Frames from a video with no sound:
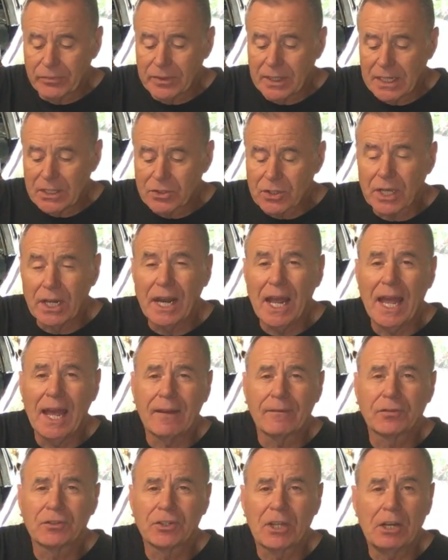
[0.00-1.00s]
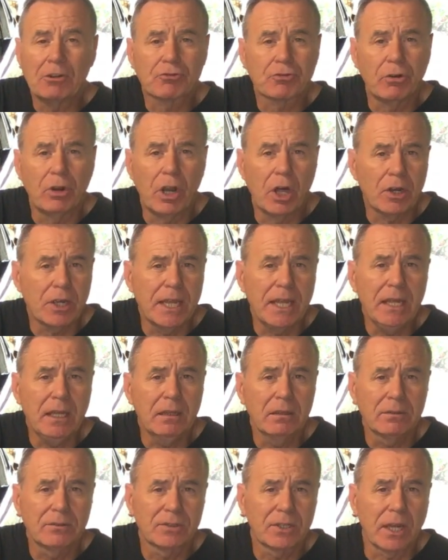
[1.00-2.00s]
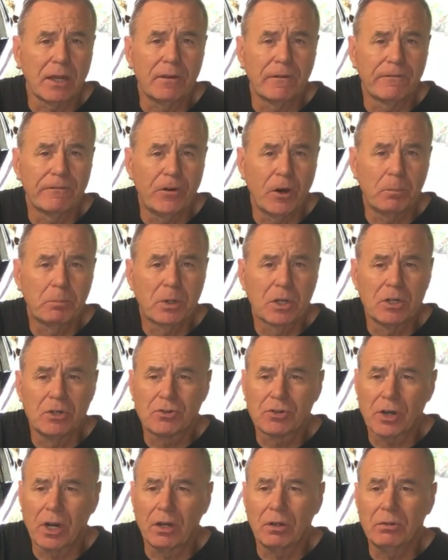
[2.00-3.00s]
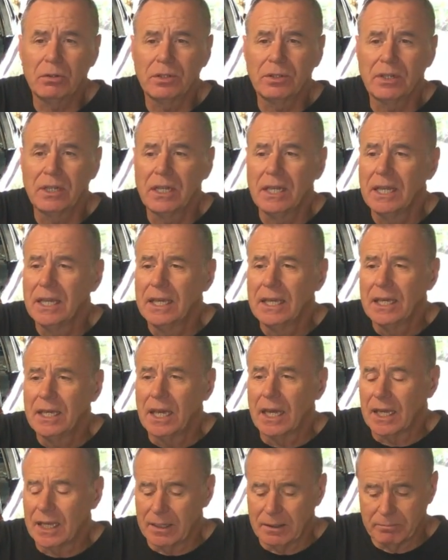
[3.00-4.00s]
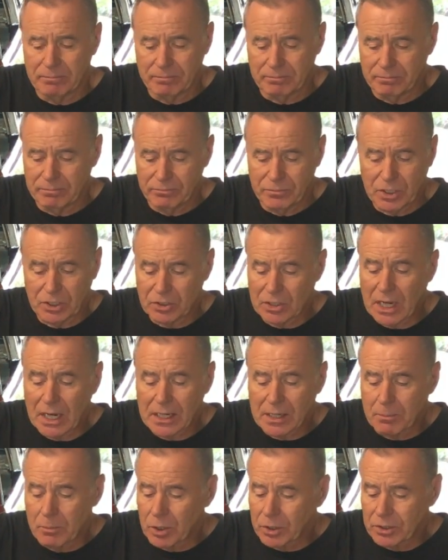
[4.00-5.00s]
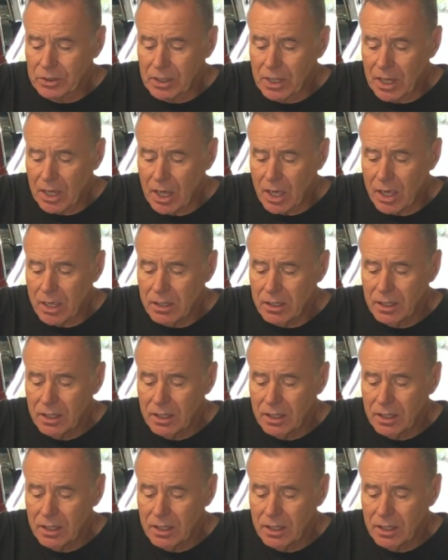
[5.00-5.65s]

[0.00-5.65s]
It's going to have central locking, so fob controlled, just like a modern car.